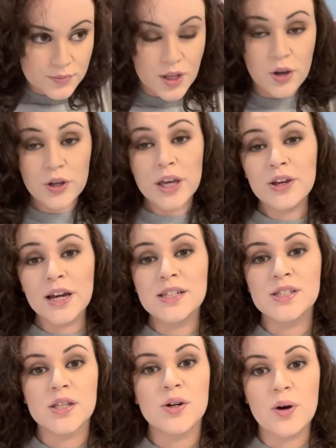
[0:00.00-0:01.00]
Okay, you guys,
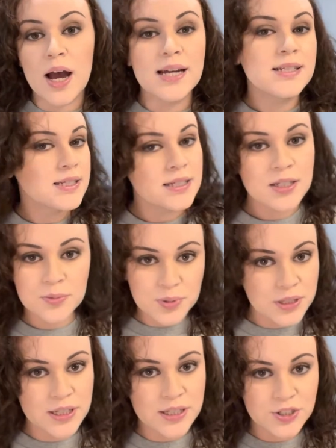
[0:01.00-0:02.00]
so I didn't
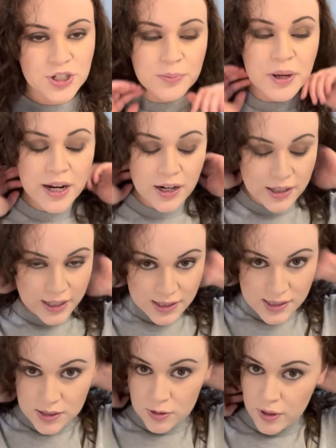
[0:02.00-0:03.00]
completely dry my hair. Like, it's
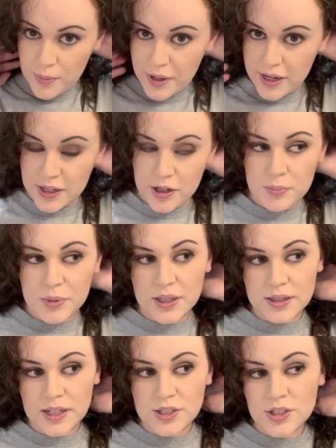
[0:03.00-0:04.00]
still wet back here, but
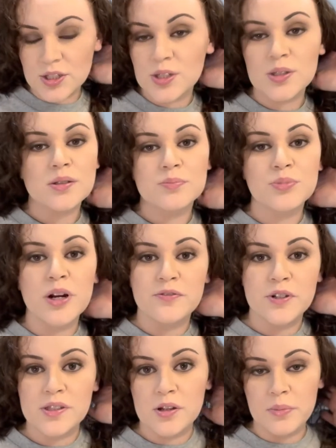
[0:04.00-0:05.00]
that's just
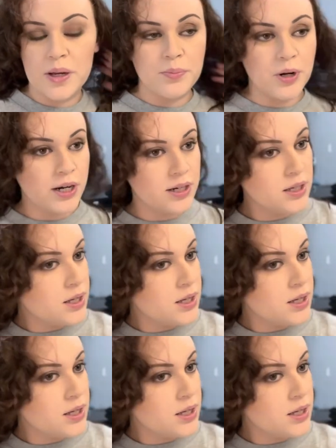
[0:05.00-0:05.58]
preference on my part.